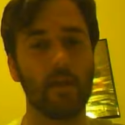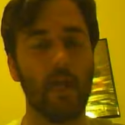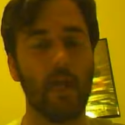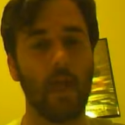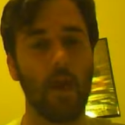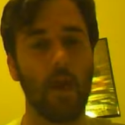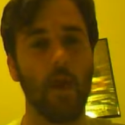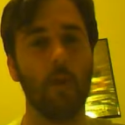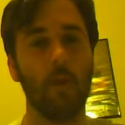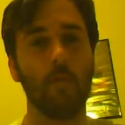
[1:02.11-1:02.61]

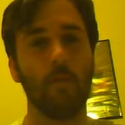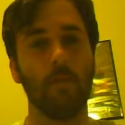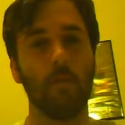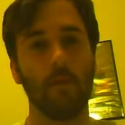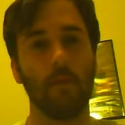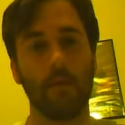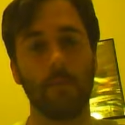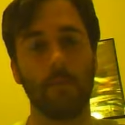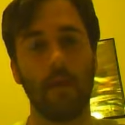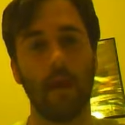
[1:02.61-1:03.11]
and I hope they
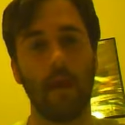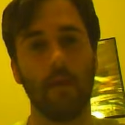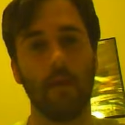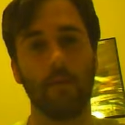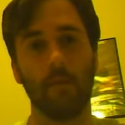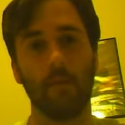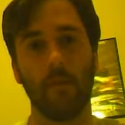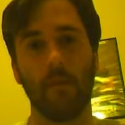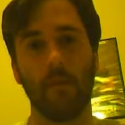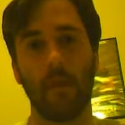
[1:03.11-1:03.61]
bring it back
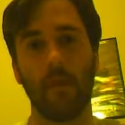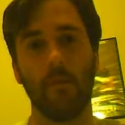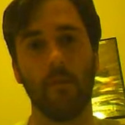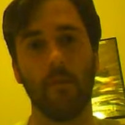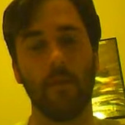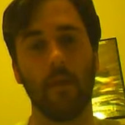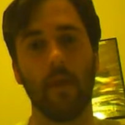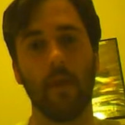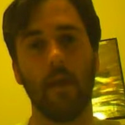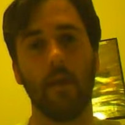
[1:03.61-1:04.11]
when
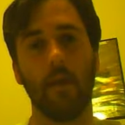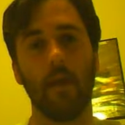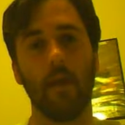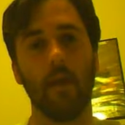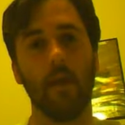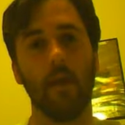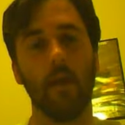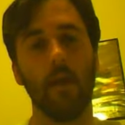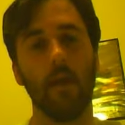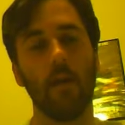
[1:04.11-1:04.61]
they
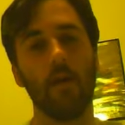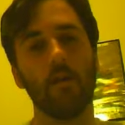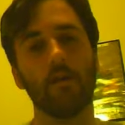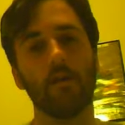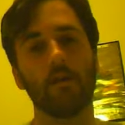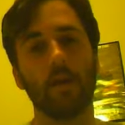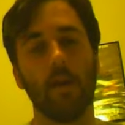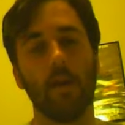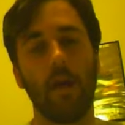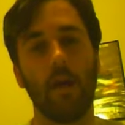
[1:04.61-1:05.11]

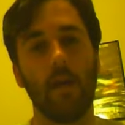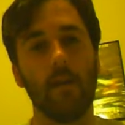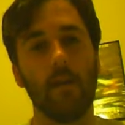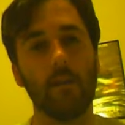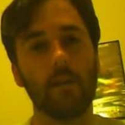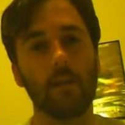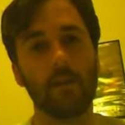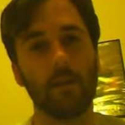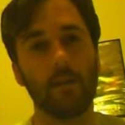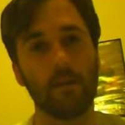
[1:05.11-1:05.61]
start airing
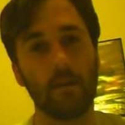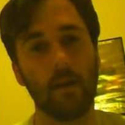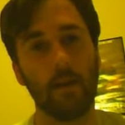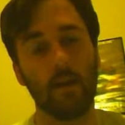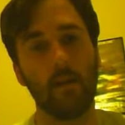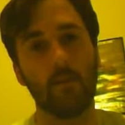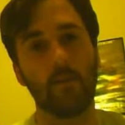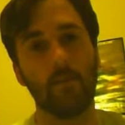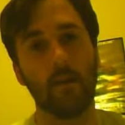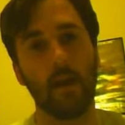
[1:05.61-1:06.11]
the
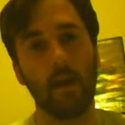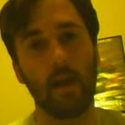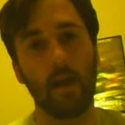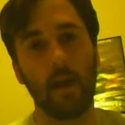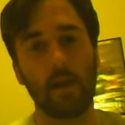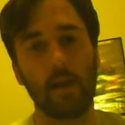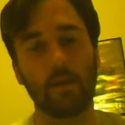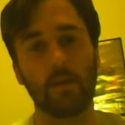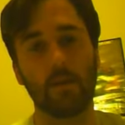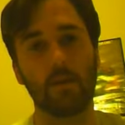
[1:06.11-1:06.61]
Sinclair
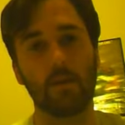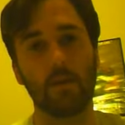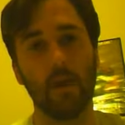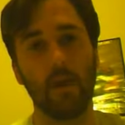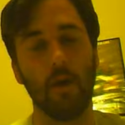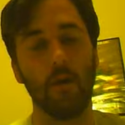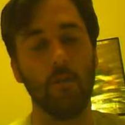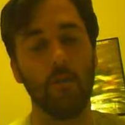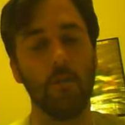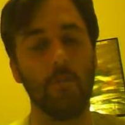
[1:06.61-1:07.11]
broadcast
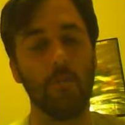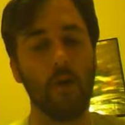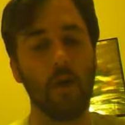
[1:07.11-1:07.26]
show.